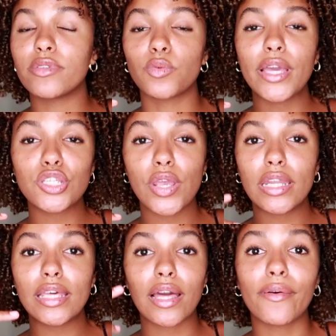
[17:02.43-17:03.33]
I was weight
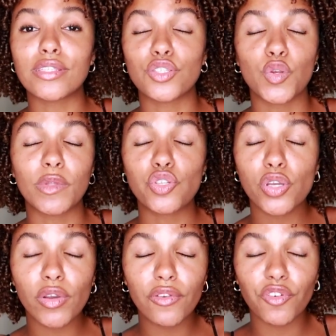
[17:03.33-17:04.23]
training, that was extremely
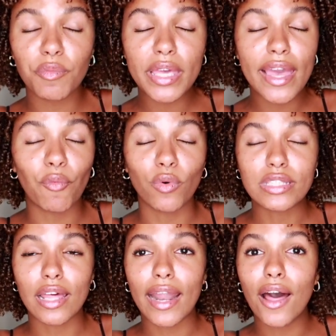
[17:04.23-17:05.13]
triggering for me and
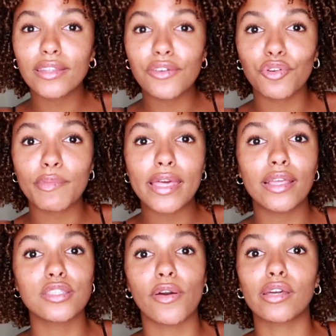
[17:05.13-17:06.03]
was not healthy for me
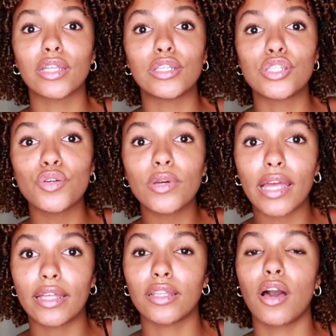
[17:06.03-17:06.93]
and so I couldn't do it
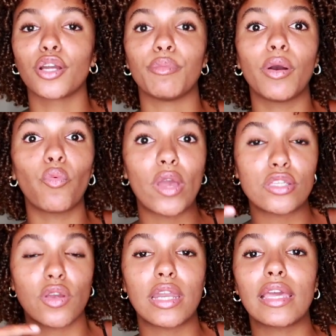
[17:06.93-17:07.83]
any longer, but
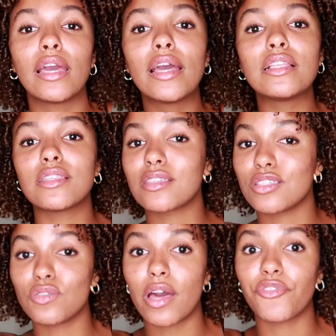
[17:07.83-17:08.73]
weight training
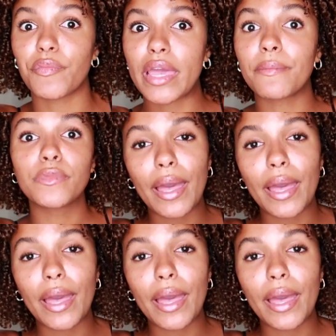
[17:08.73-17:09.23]
doesn't do that for me.